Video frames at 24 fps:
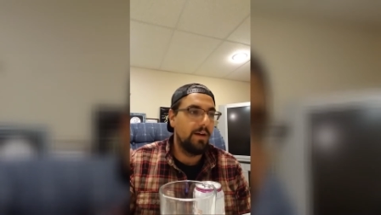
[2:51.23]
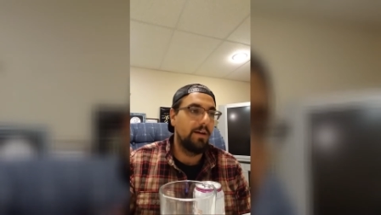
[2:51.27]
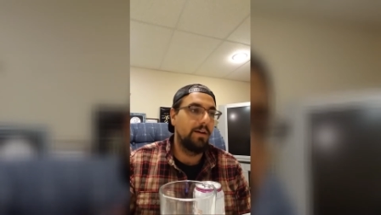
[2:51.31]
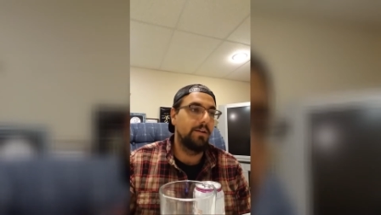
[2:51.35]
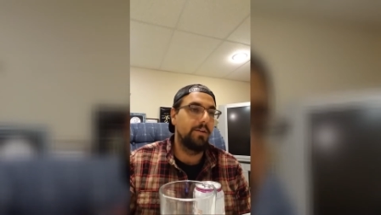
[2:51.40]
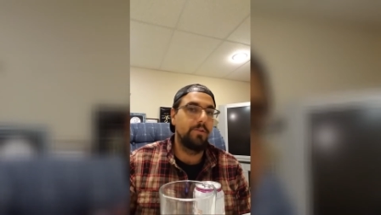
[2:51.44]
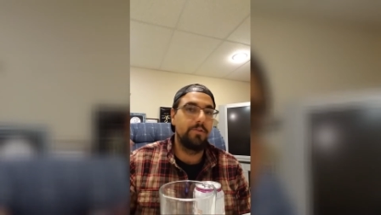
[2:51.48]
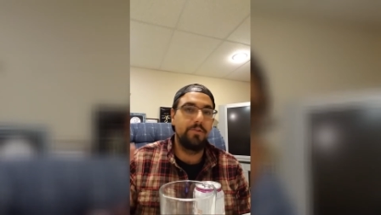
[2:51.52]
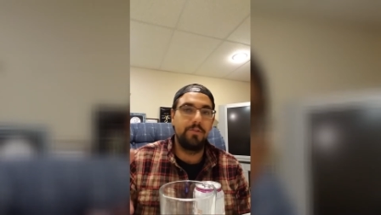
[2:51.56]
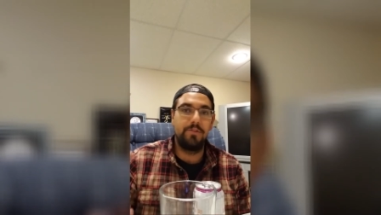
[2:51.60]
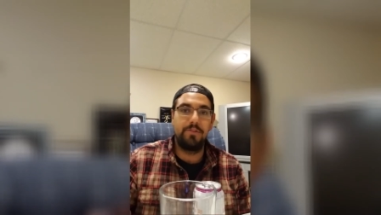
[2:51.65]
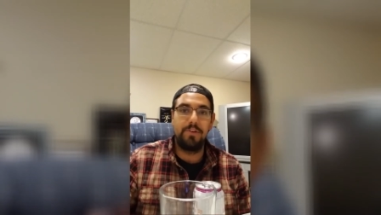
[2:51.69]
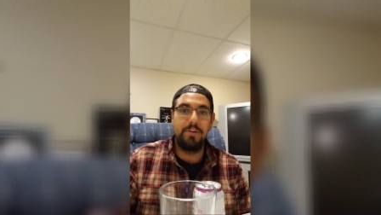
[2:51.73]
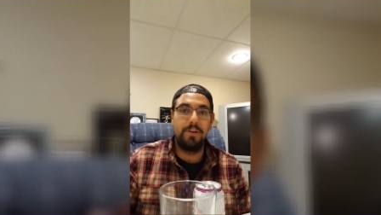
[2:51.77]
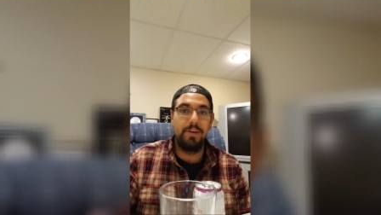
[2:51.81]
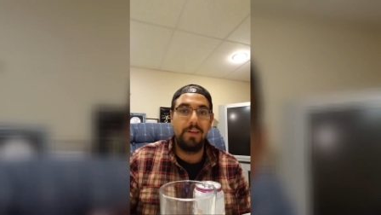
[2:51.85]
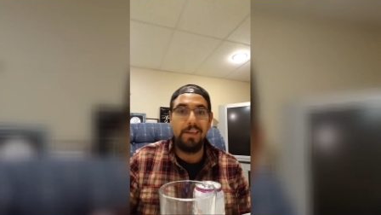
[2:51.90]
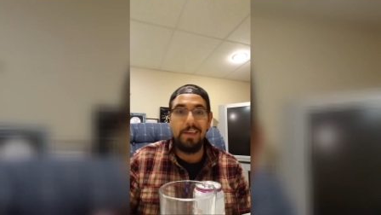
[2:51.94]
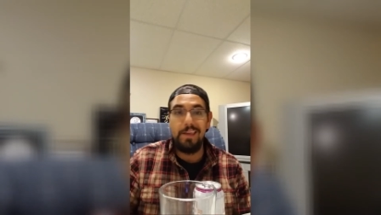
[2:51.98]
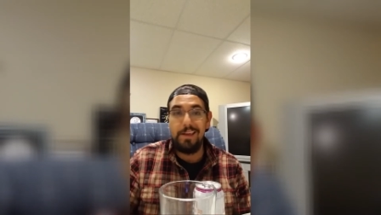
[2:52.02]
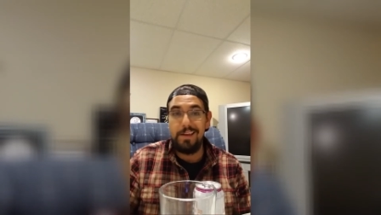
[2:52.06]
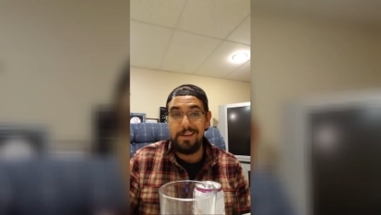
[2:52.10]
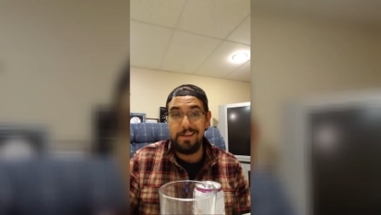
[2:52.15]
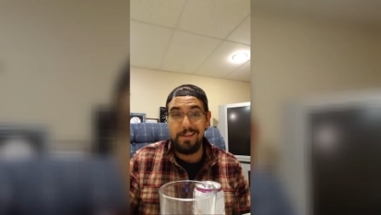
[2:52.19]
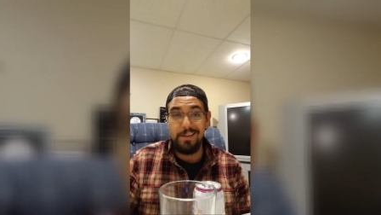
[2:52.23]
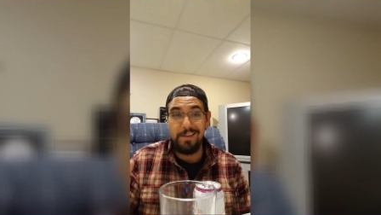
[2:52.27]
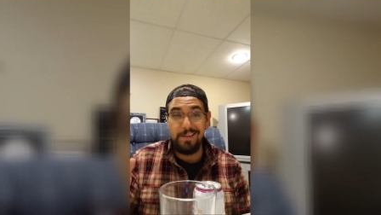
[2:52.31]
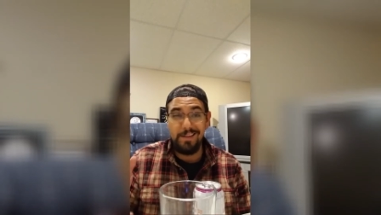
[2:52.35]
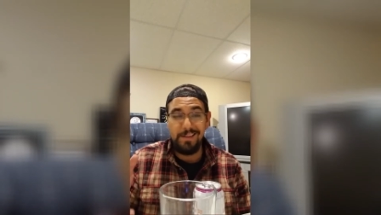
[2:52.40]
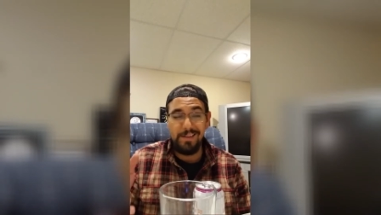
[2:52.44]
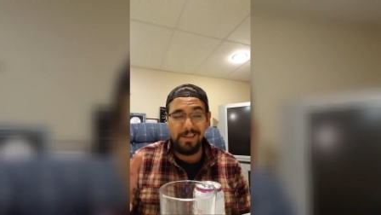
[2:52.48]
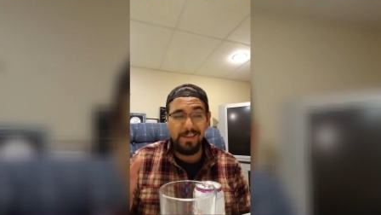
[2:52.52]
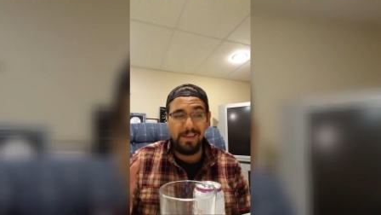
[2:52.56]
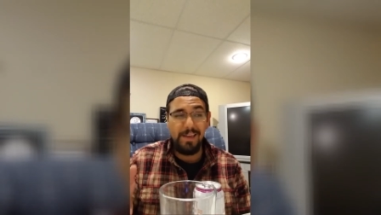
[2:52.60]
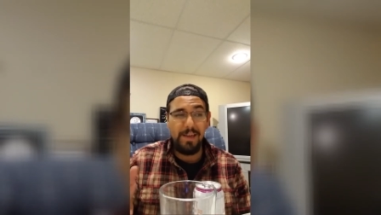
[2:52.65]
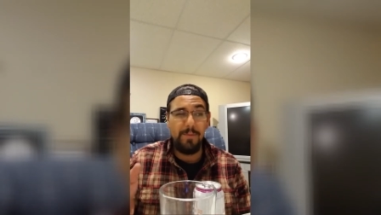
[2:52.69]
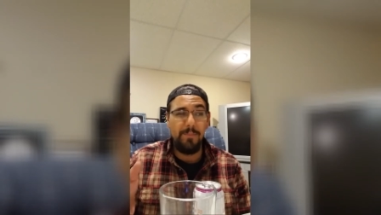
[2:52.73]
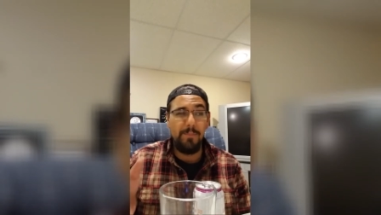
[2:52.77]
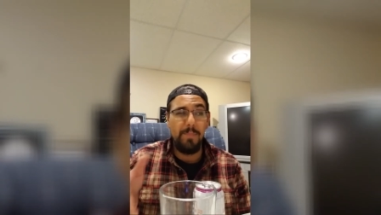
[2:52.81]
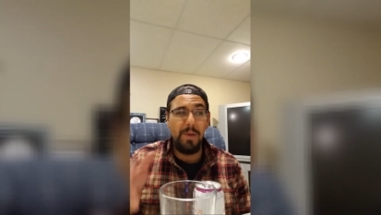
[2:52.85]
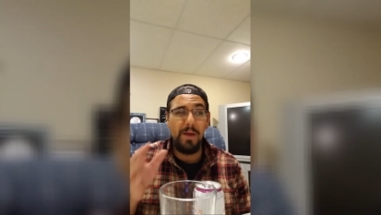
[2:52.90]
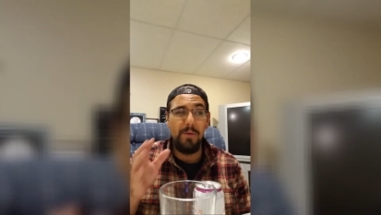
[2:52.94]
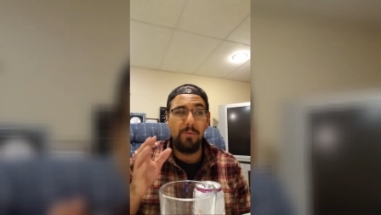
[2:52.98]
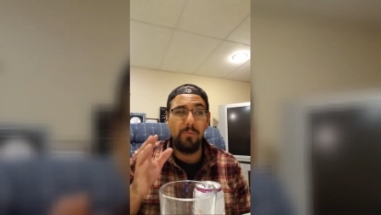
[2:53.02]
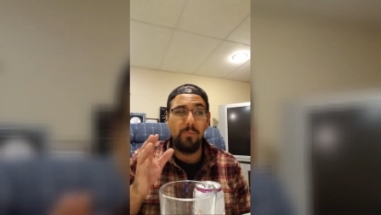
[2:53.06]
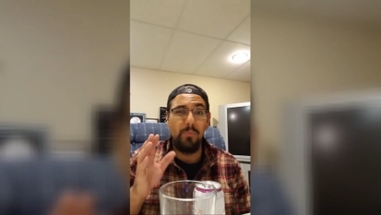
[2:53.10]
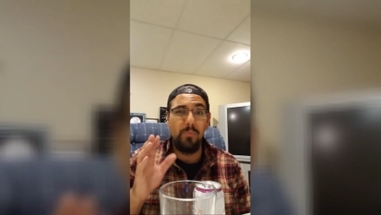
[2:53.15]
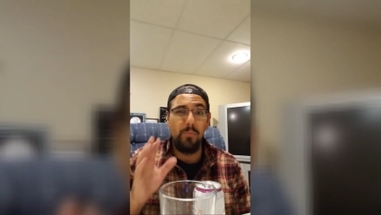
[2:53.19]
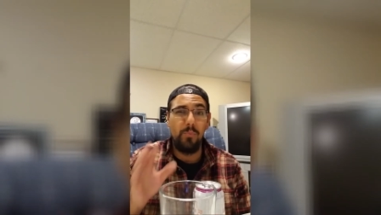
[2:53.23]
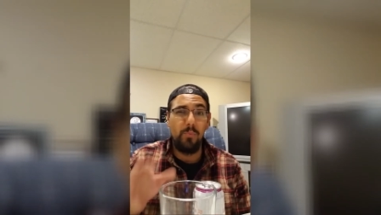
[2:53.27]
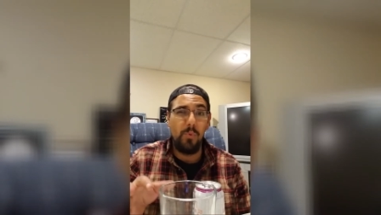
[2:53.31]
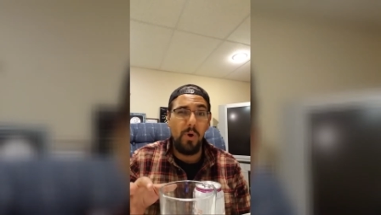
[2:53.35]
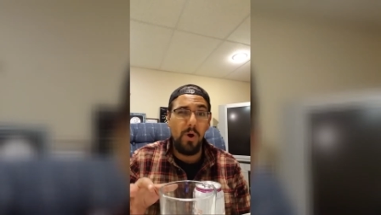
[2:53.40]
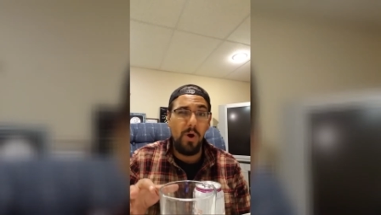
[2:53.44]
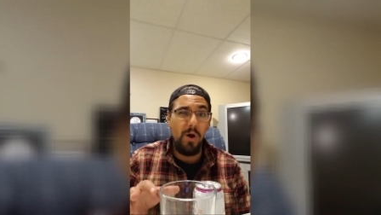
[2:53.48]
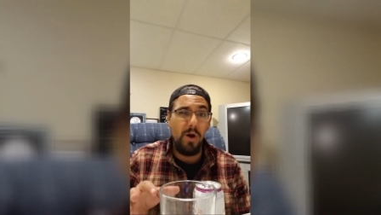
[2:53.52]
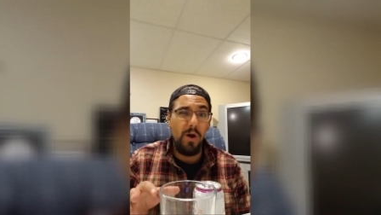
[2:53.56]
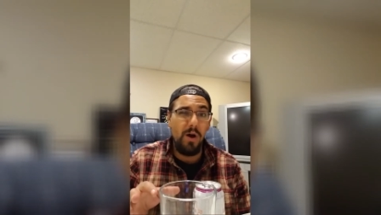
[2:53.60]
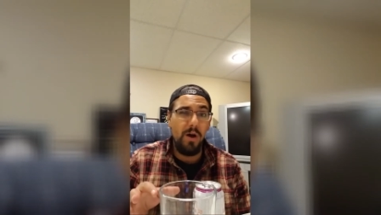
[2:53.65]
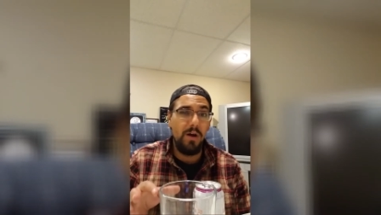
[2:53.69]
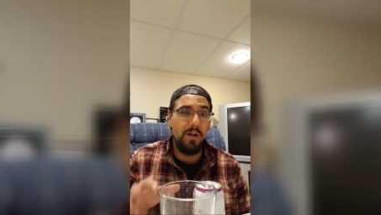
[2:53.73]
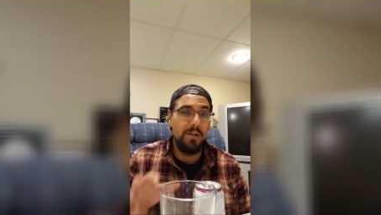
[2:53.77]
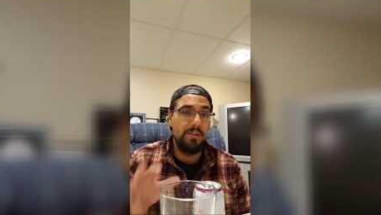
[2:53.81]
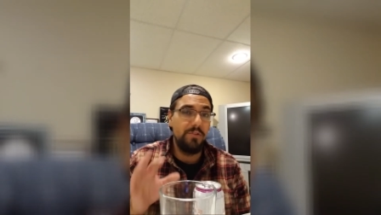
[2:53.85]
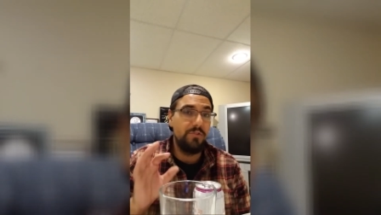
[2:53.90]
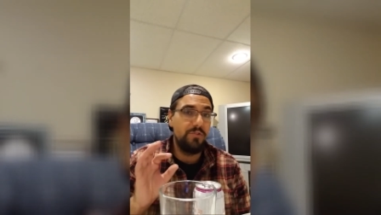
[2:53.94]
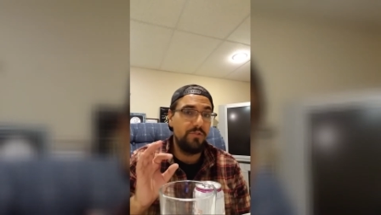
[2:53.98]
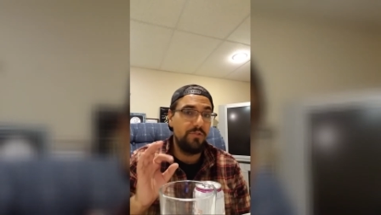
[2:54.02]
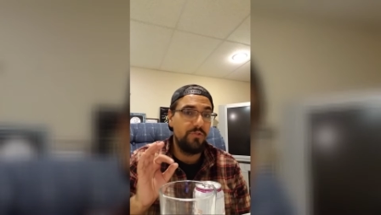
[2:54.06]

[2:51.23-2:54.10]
You're just going to kind of get my raw